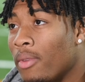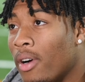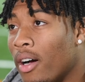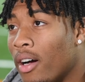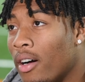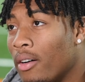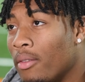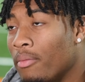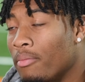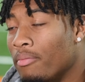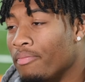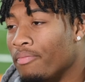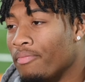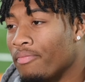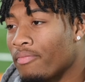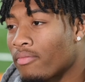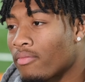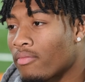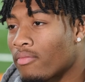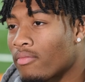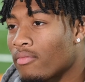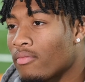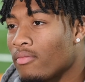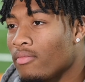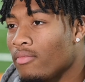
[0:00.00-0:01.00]

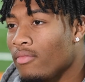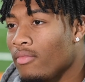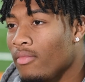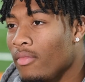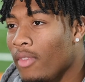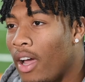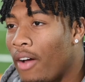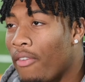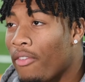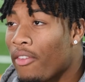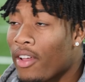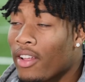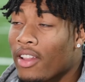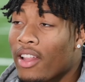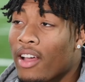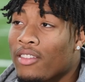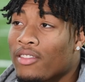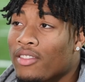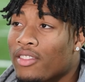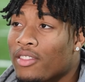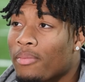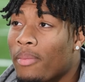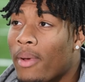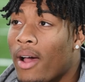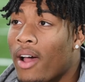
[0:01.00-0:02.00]
I feel like that was
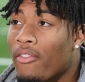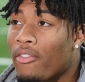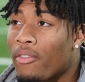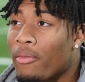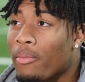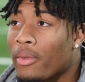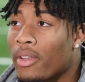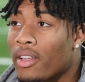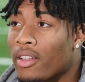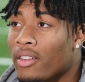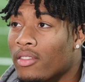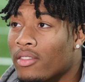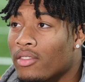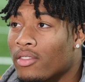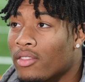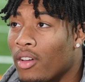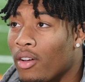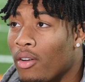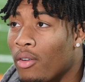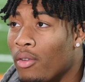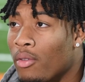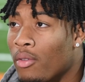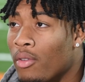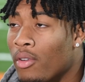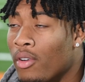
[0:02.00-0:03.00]
a spot for me.
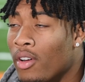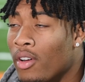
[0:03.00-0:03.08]
So